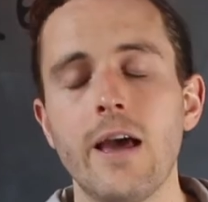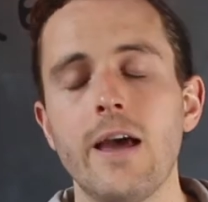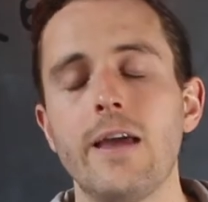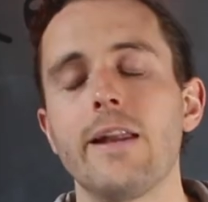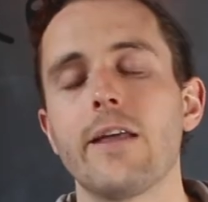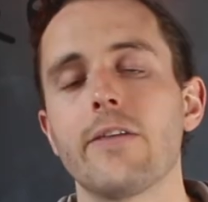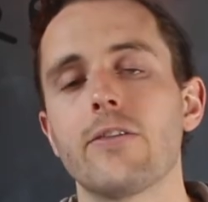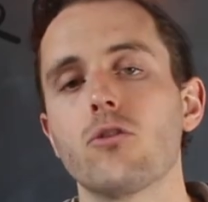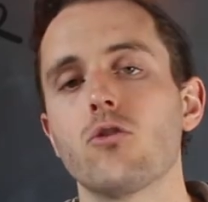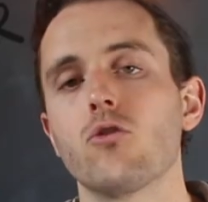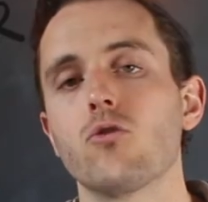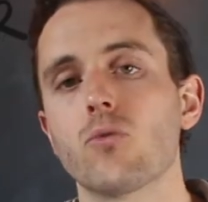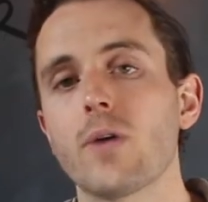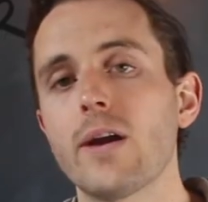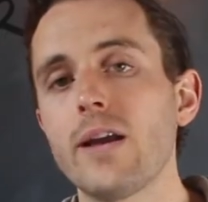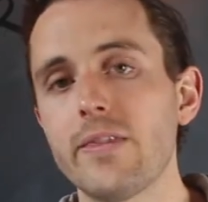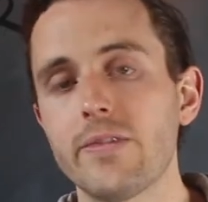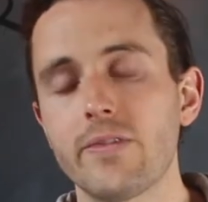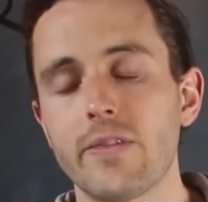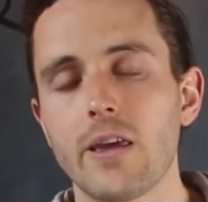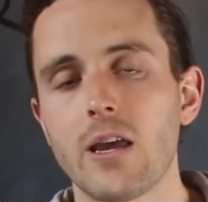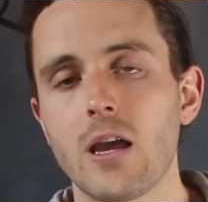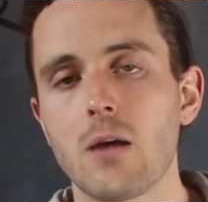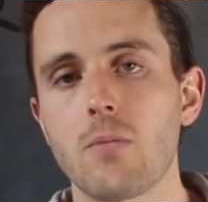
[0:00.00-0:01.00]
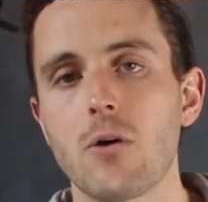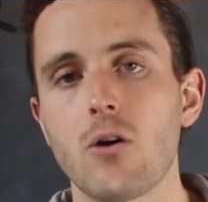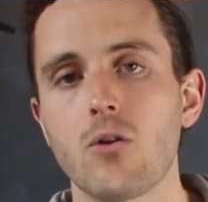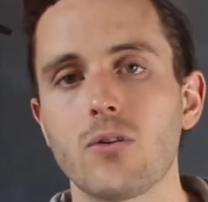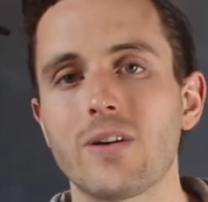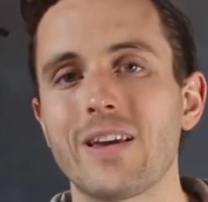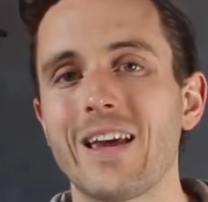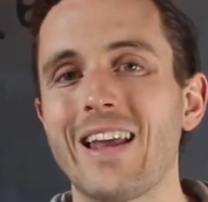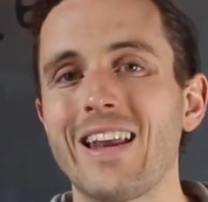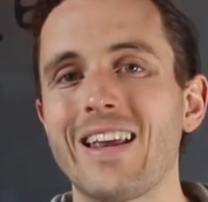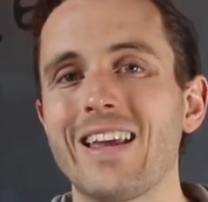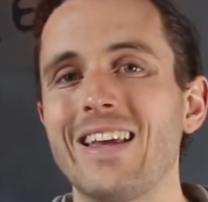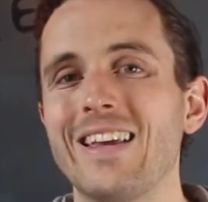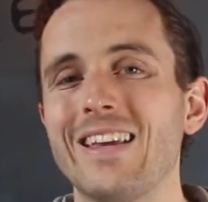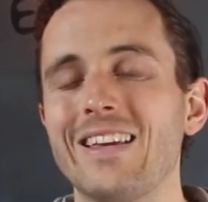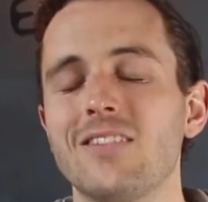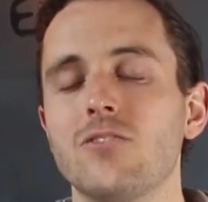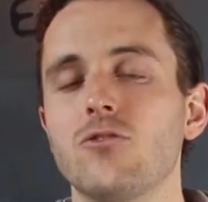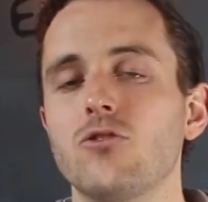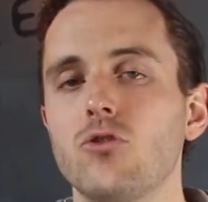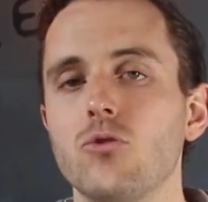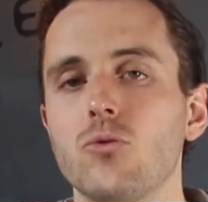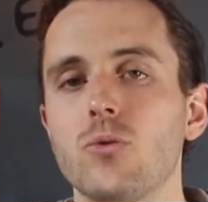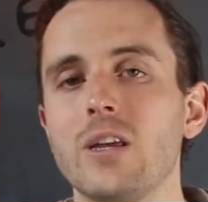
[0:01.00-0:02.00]
Now, the great thing about getting
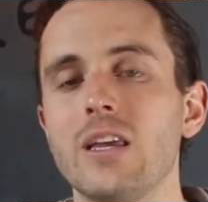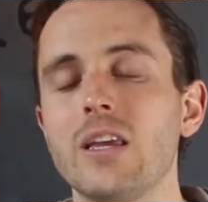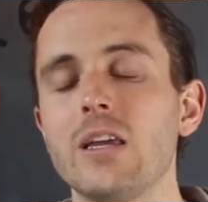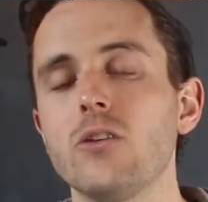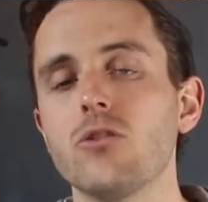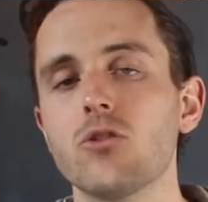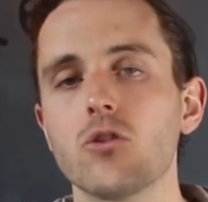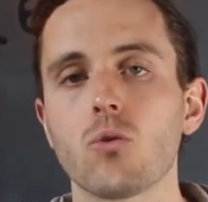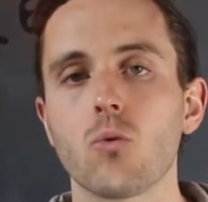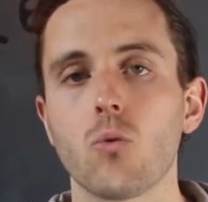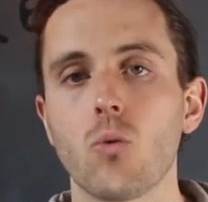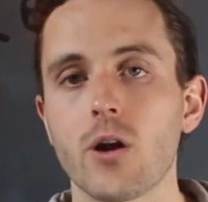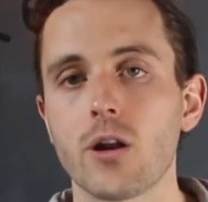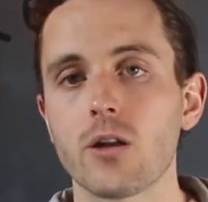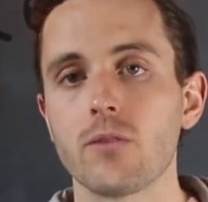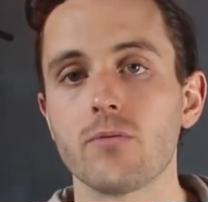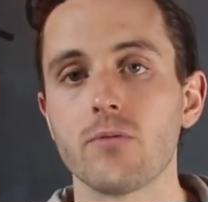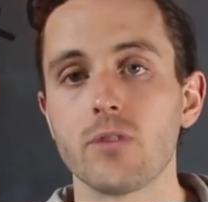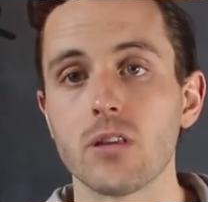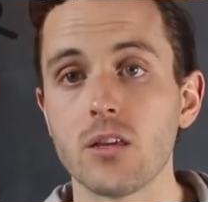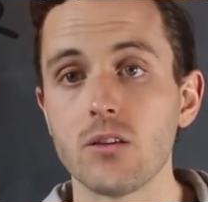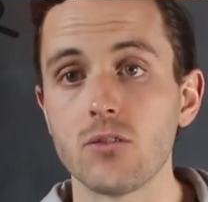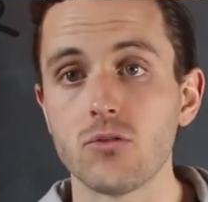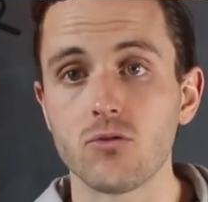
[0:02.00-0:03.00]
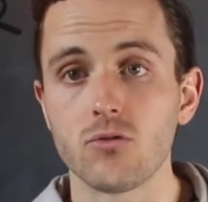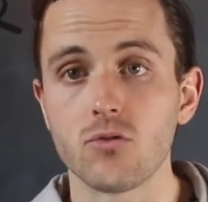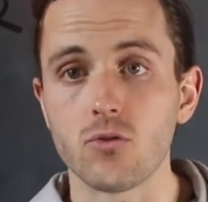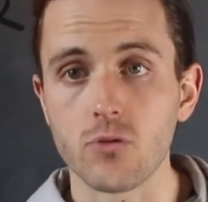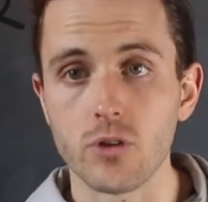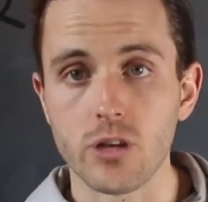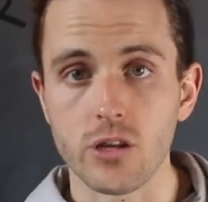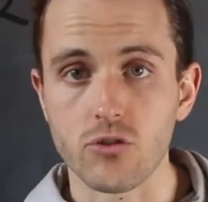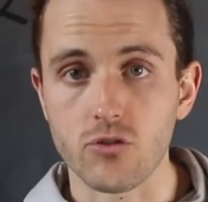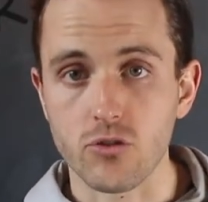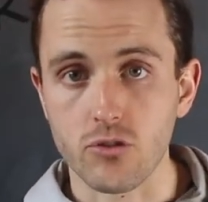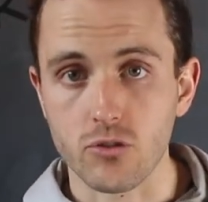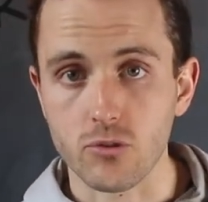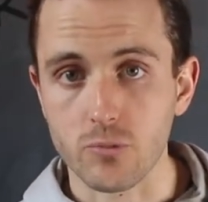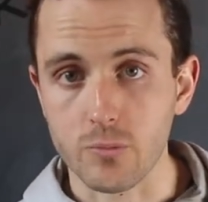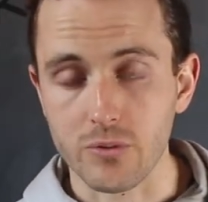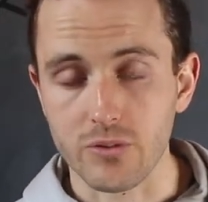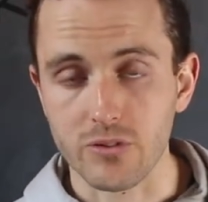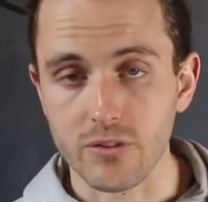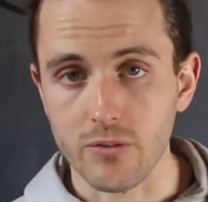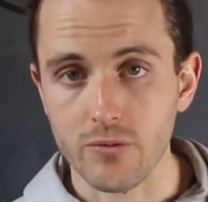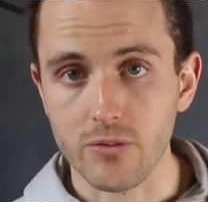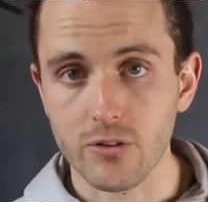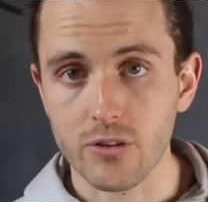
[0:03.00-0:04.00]
into either one of these two niches
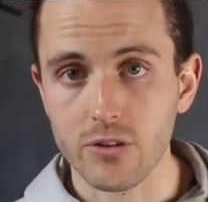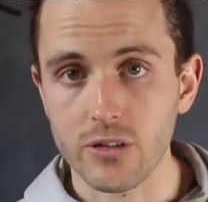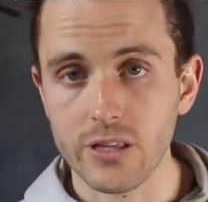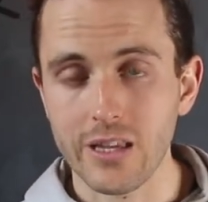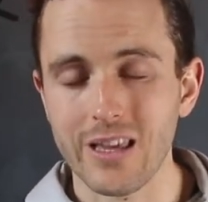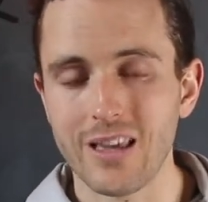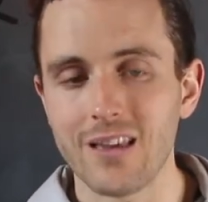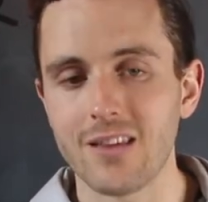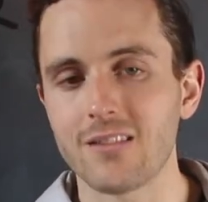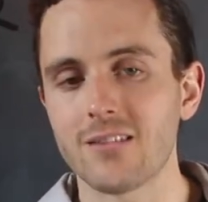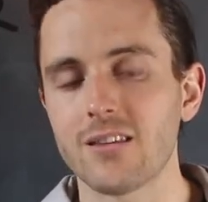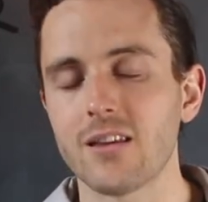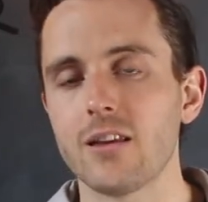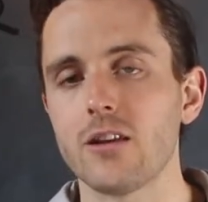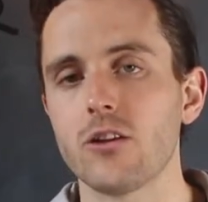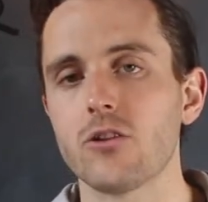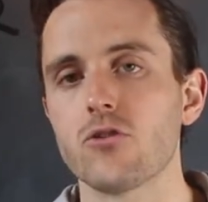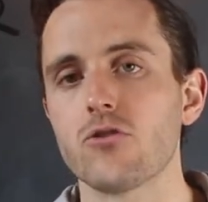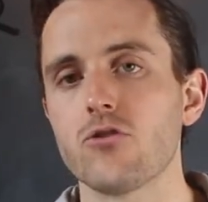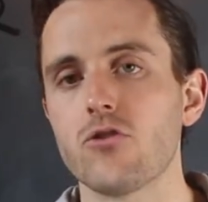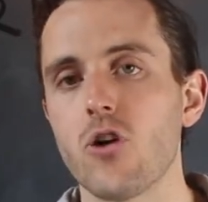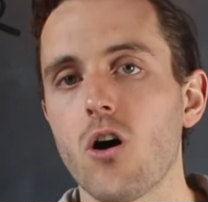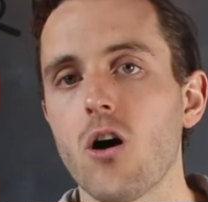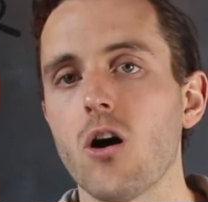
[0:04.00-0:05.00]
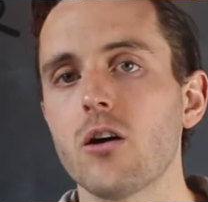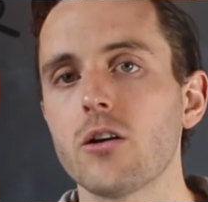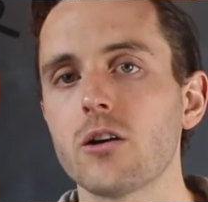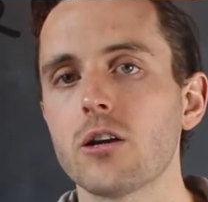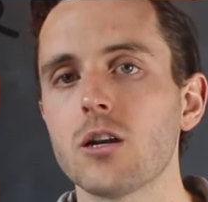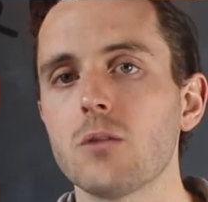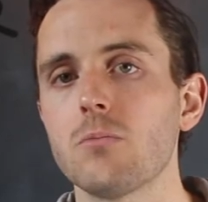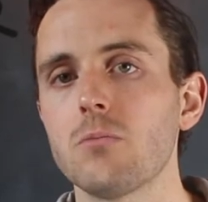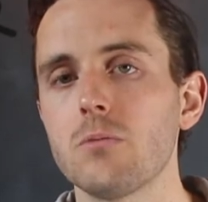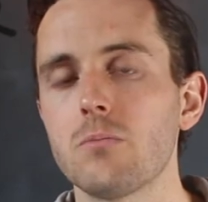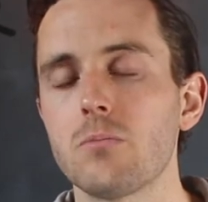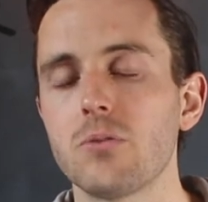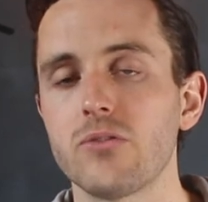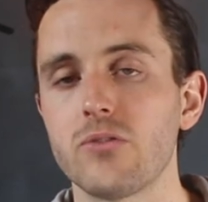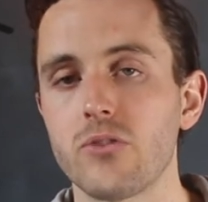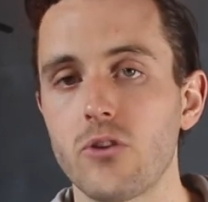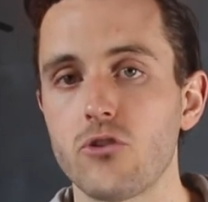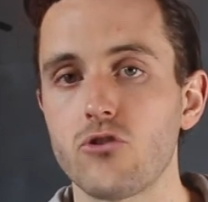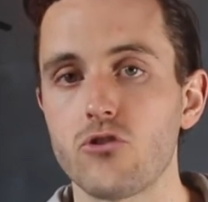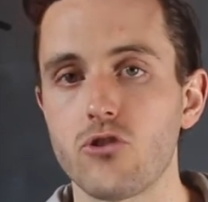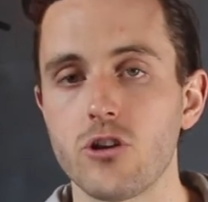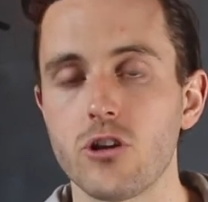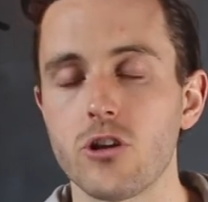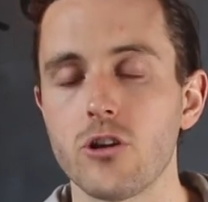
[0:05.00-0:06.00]
specifically is that you're not gonna be
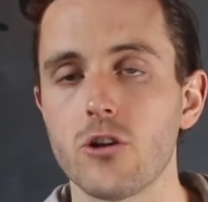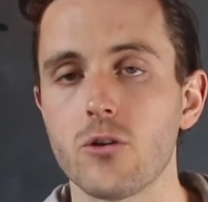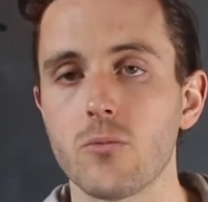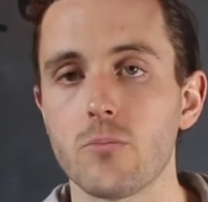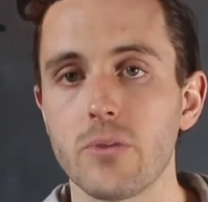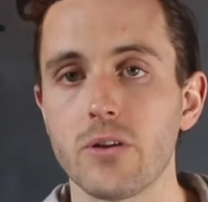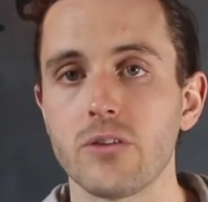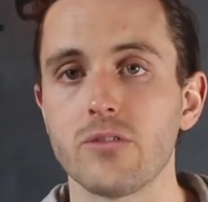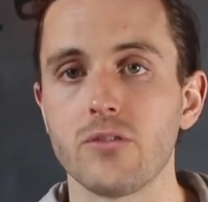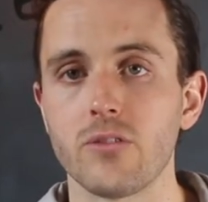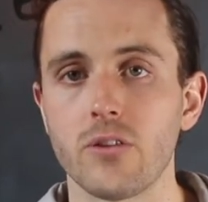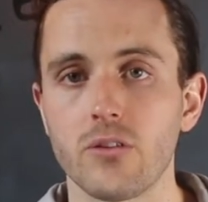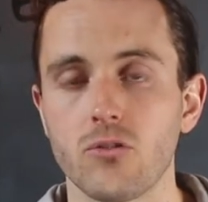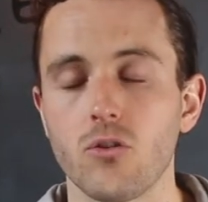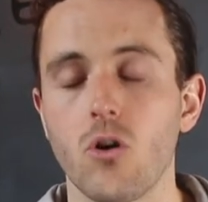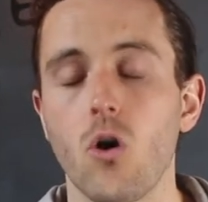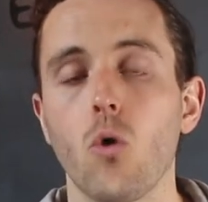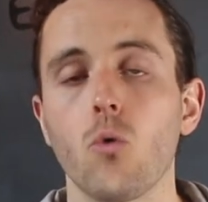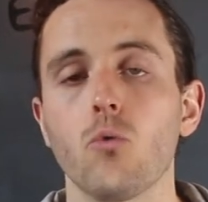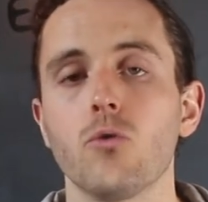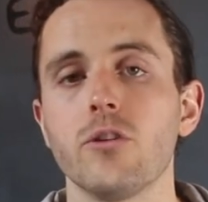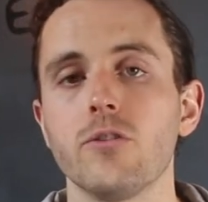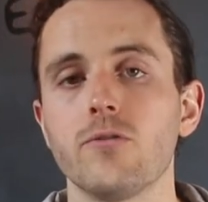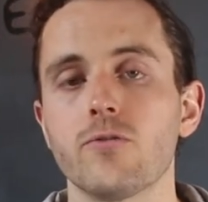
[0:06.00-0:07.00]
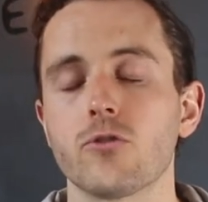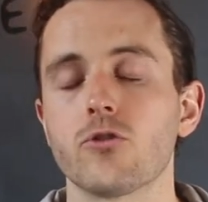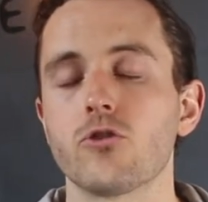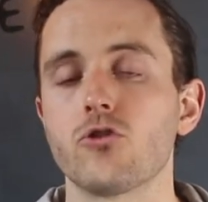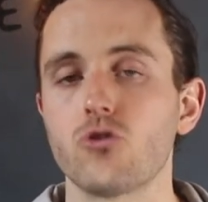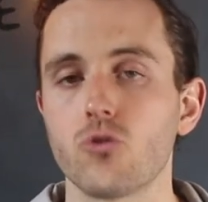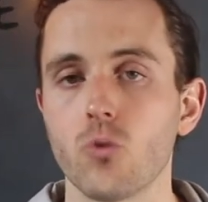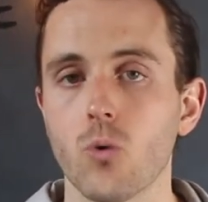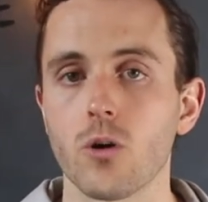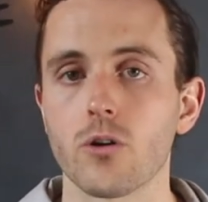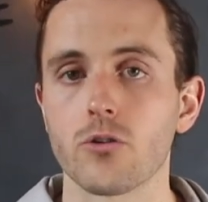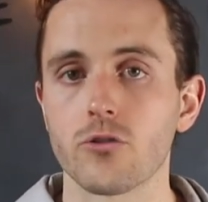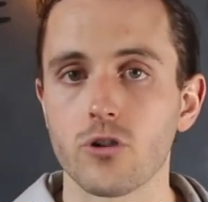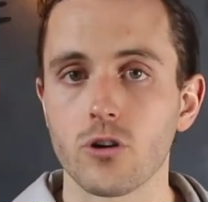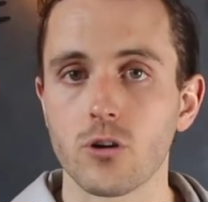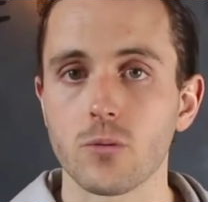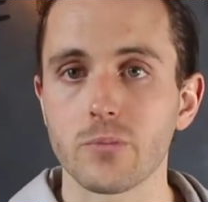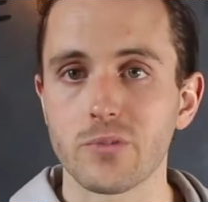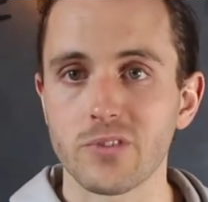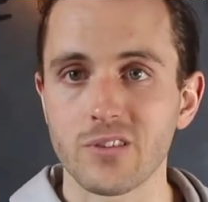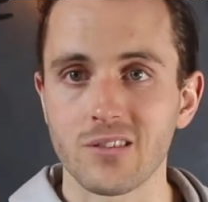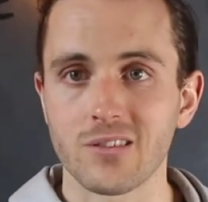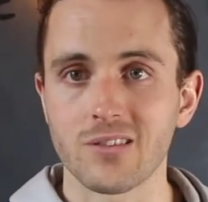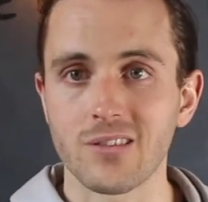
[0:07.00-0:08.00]
positioning your business only for short
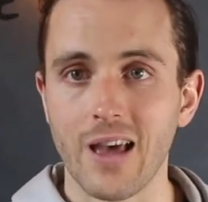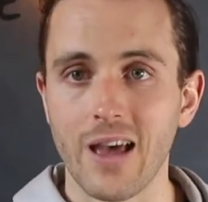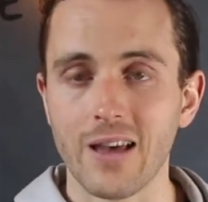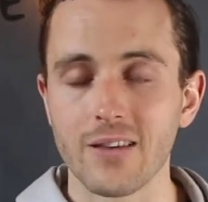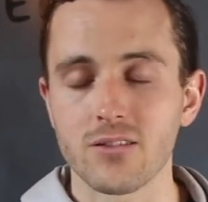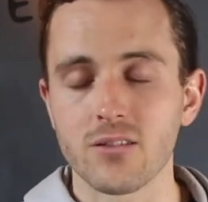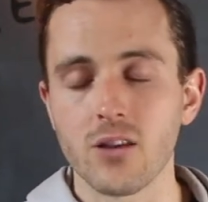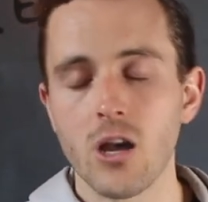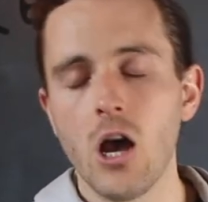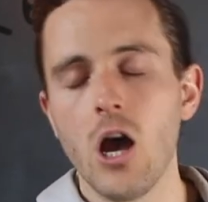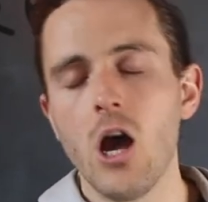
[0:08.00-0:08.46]
term success.